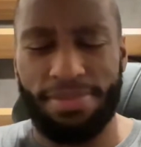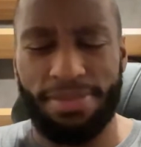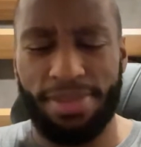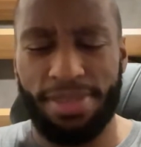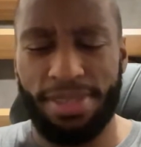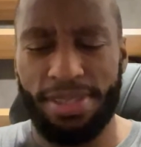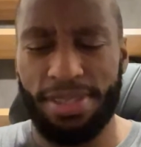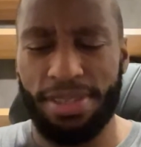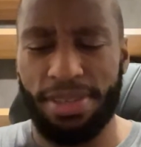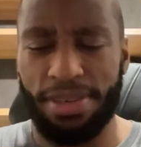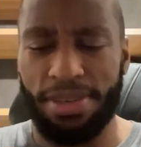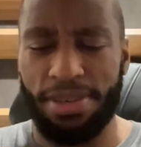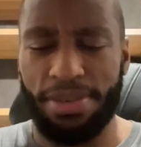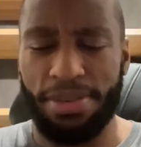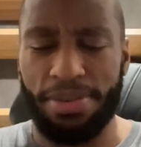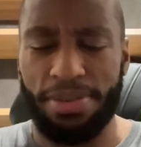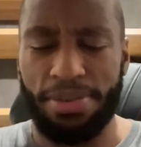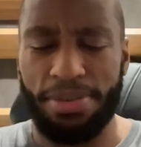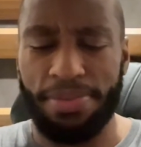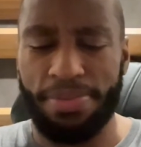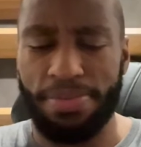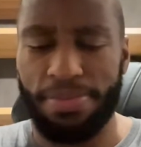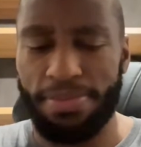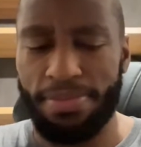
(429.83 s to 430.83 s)

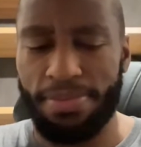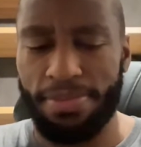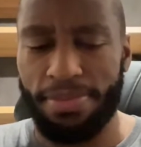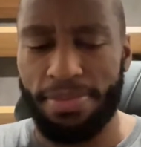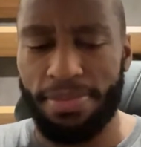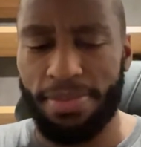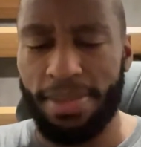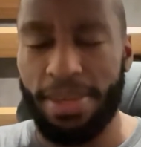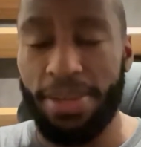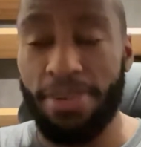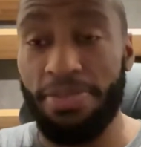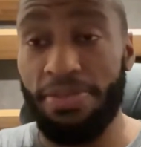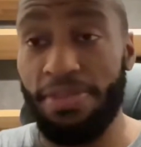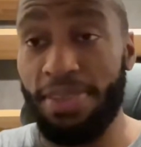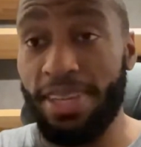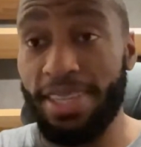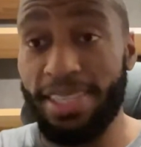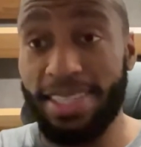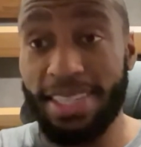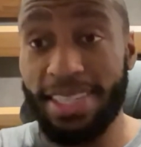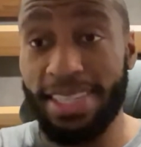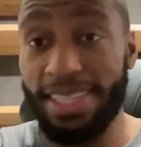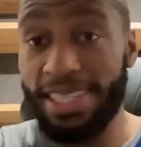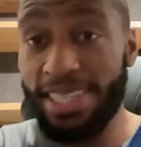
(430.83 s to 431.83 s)
So if
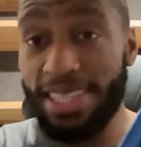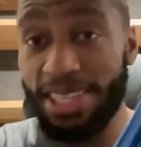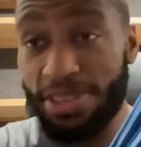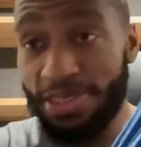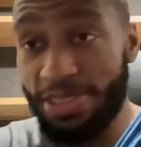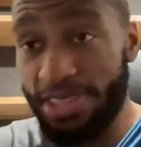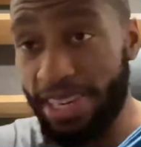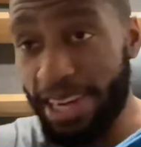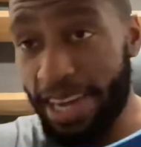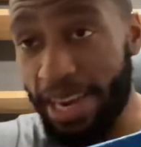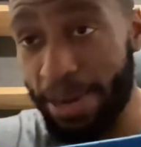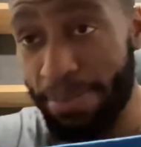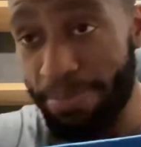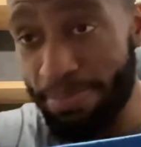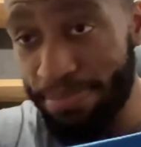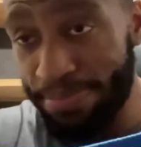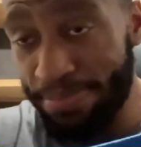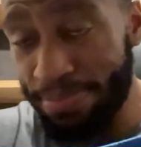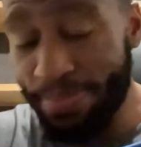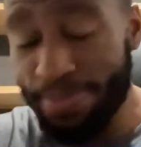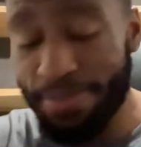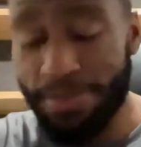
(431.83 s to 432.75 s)
this isn't your jam,